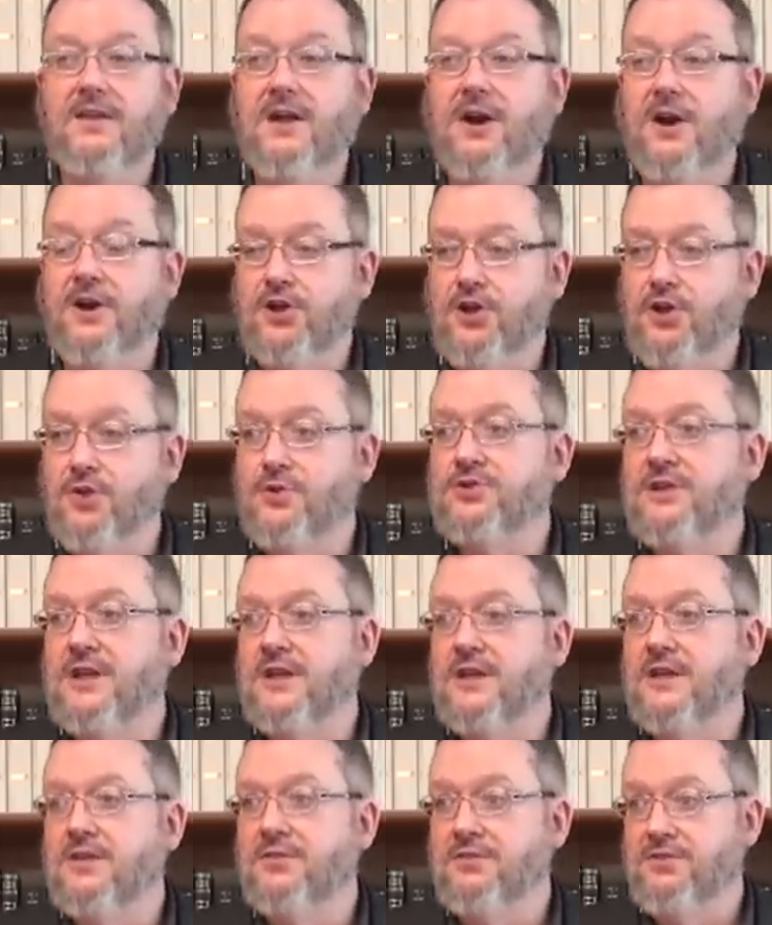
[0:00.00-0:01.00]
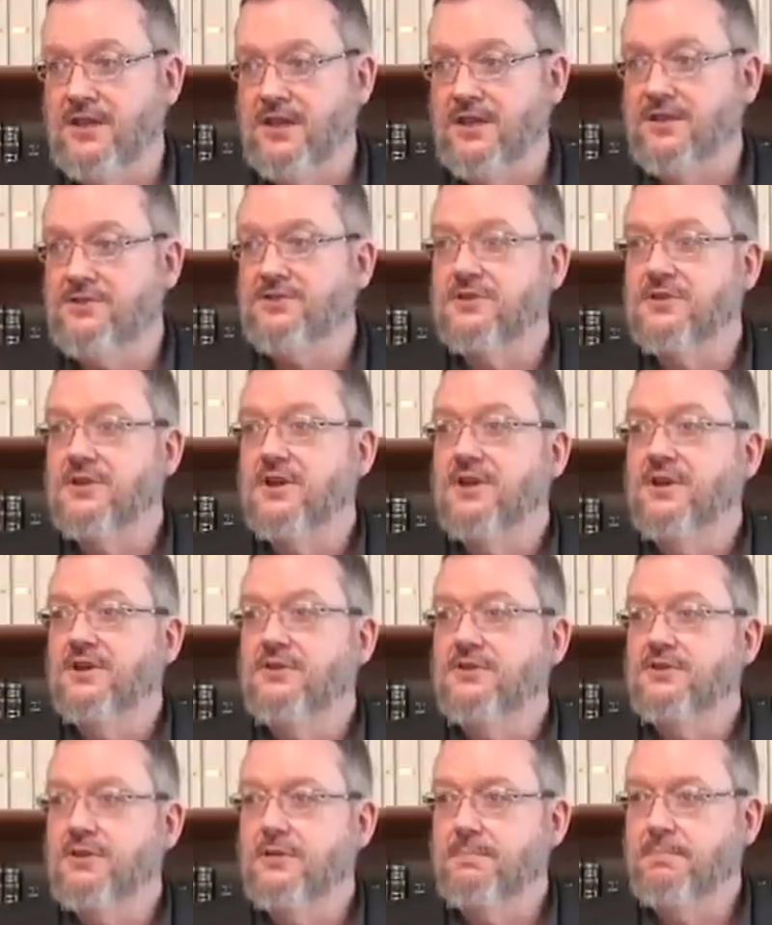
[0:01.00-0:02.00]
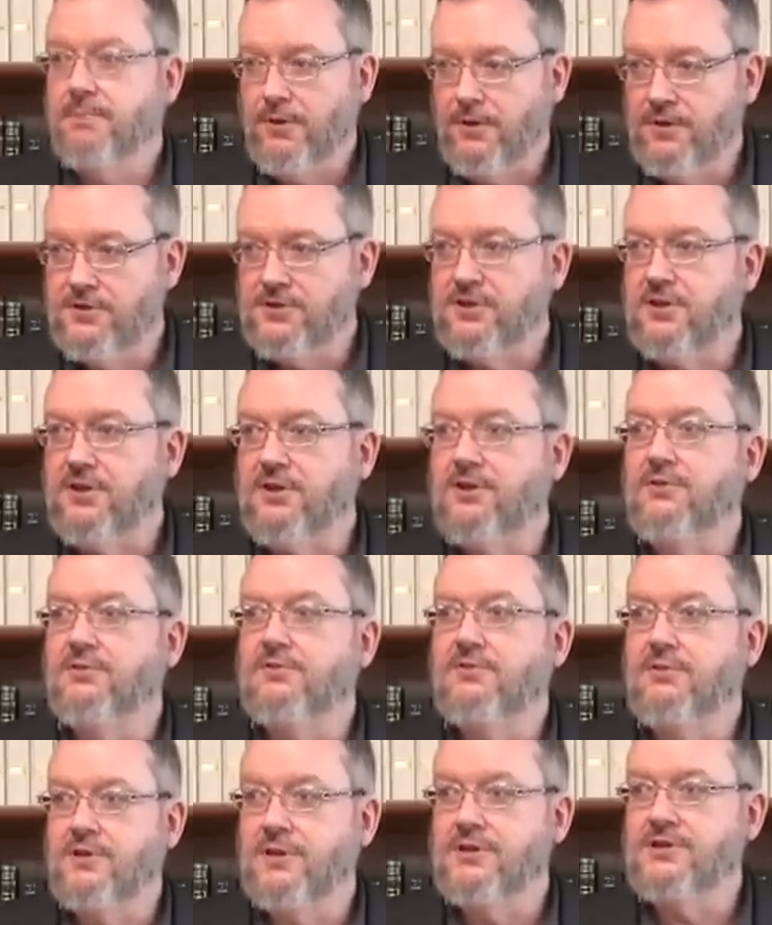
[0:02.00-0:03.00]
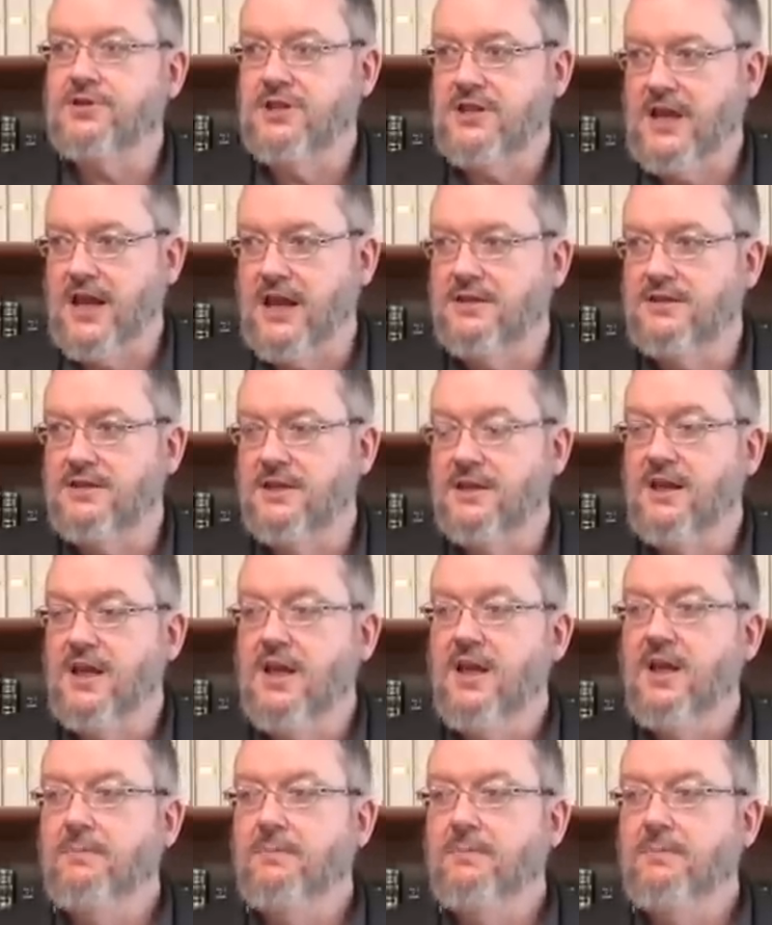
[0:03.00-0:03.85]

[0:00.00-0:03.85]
are using this to persecute Christianity